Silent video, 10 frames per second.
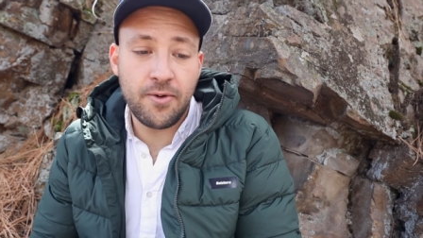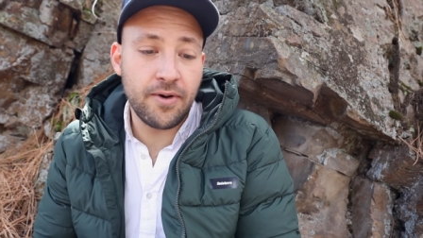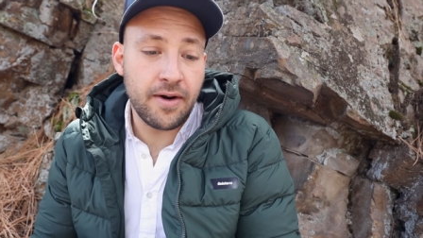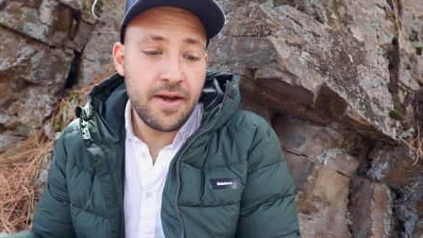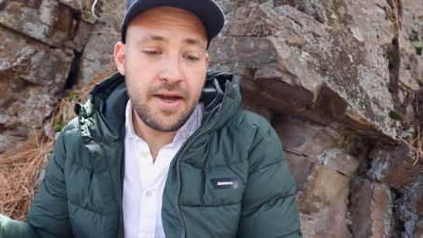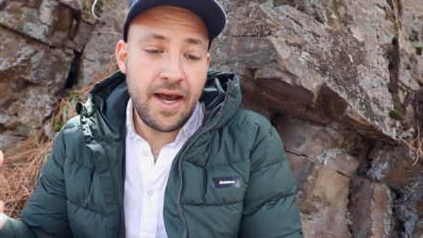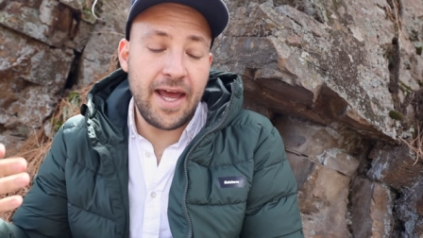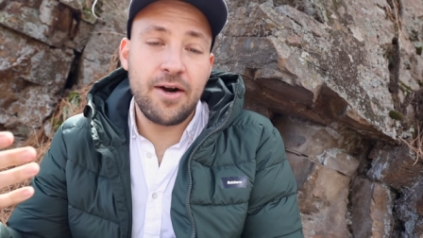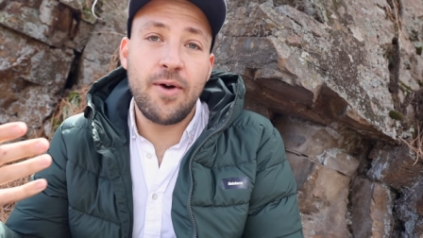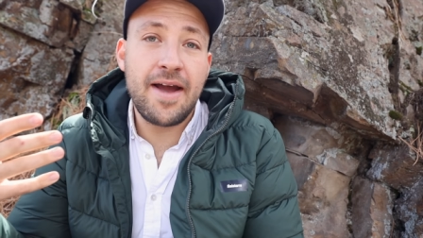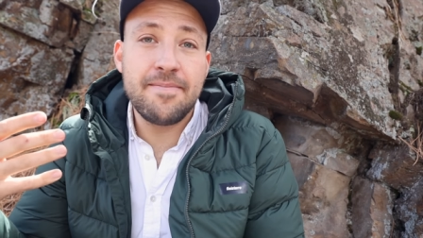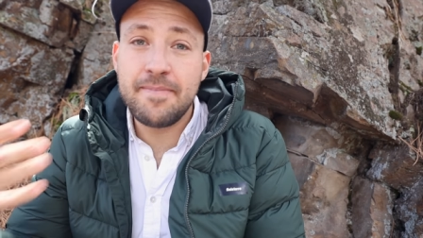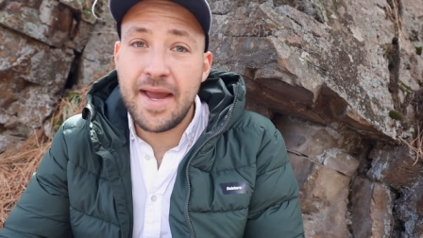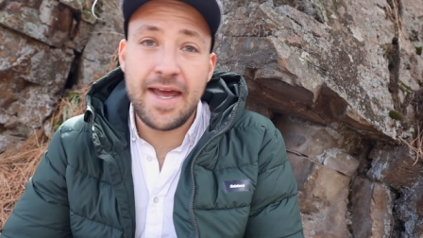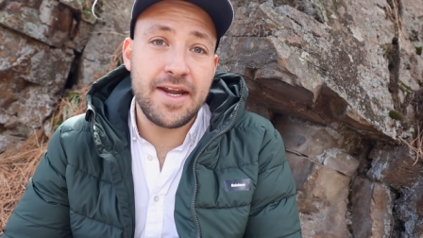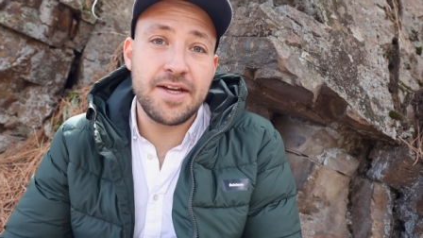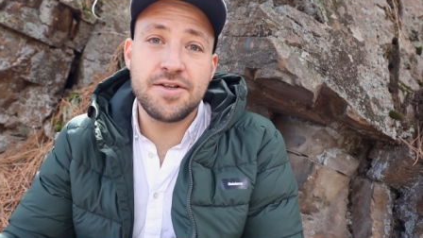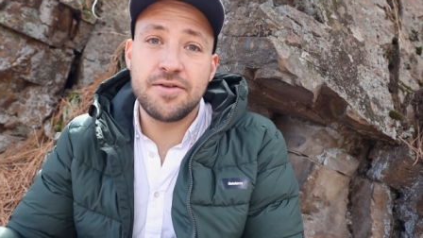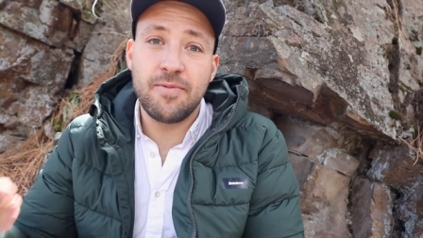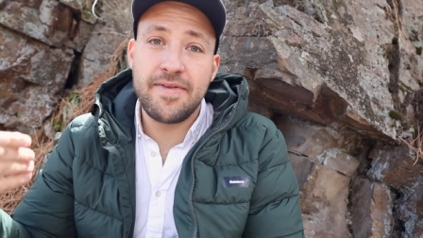or how do I
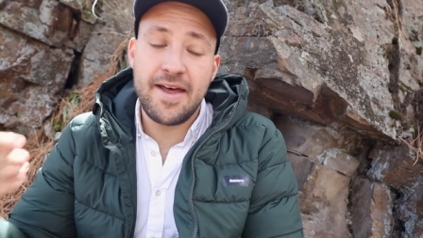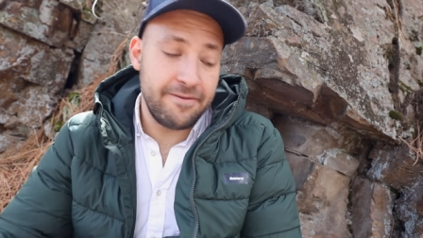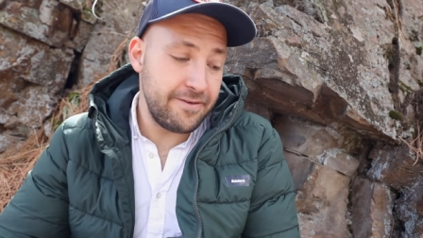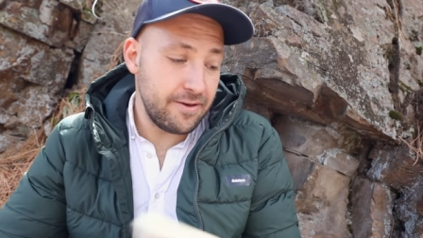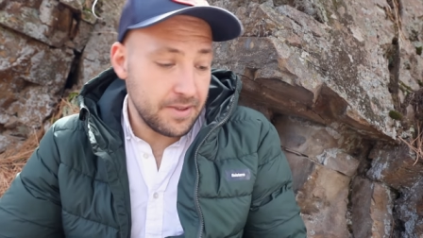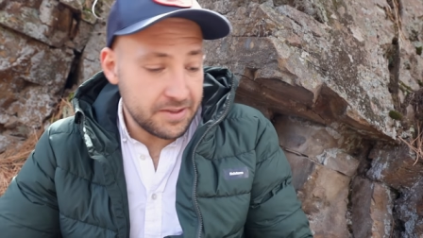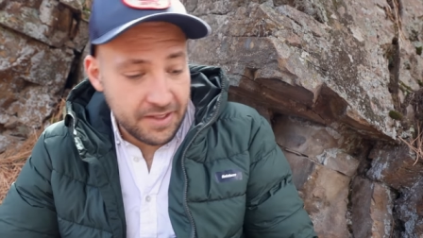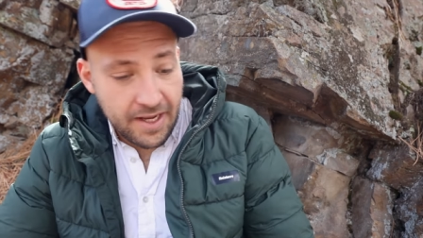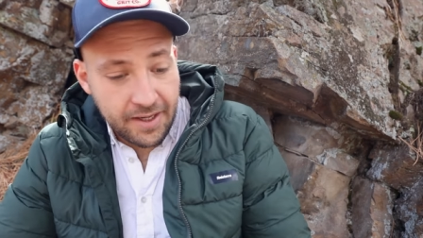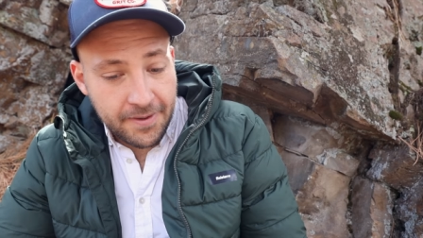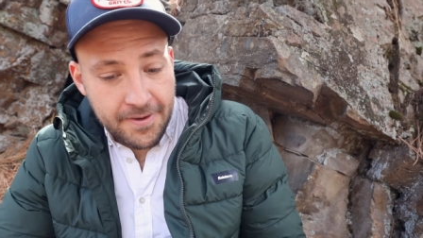manage what that film looks like?